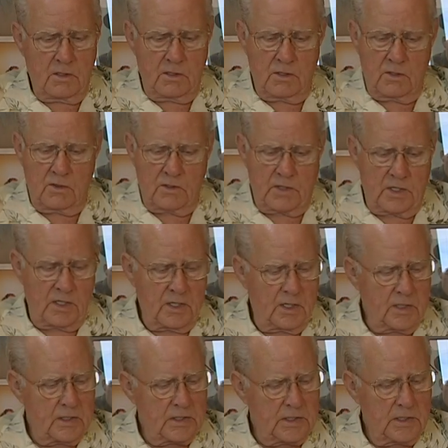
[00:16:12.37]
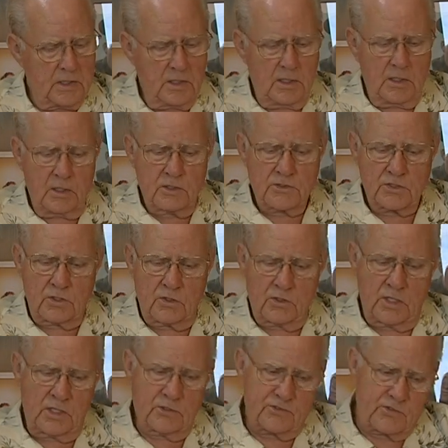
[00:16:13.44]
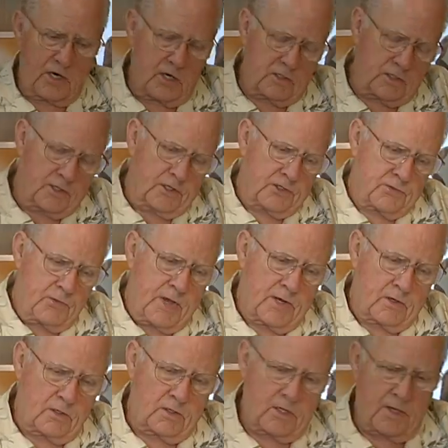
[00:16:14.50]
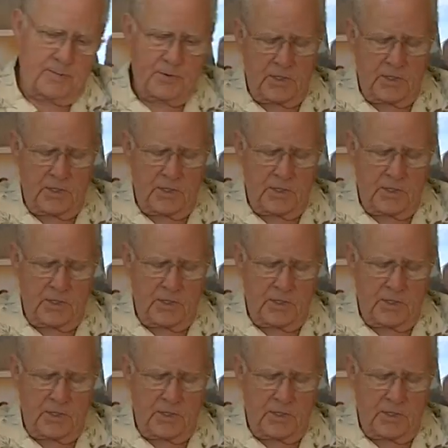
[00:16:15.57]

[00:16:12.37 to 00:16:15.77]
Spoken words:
Okay. So they started this record up,